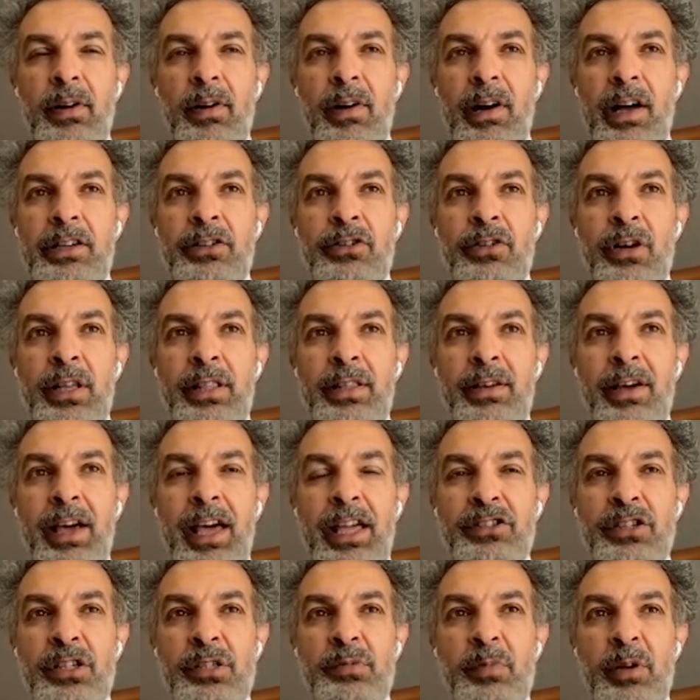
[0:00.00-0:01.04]
I try to
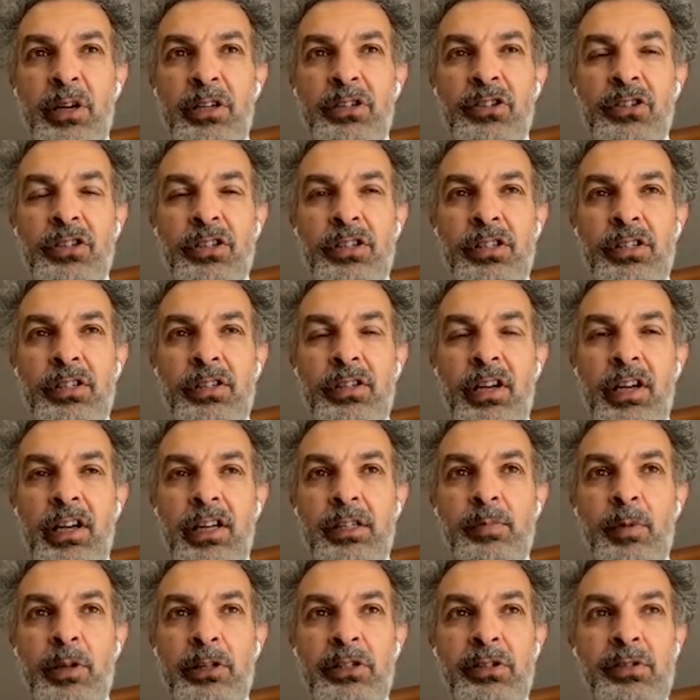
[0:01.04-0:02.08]
catch as much of
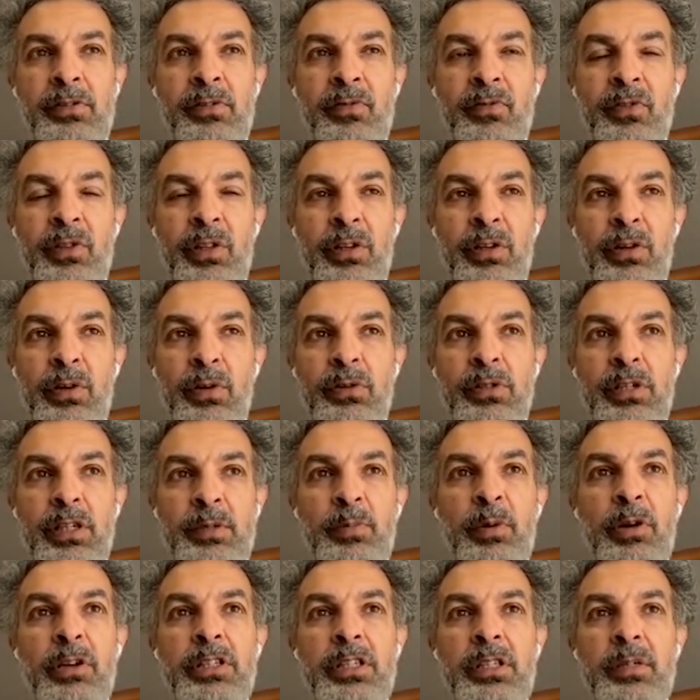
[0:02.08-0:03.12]
the news as
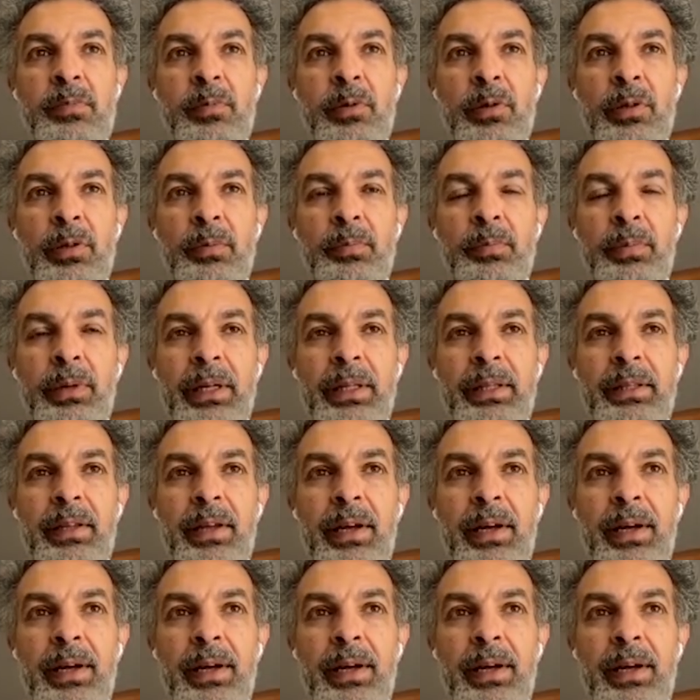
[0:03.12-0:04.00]
possible, but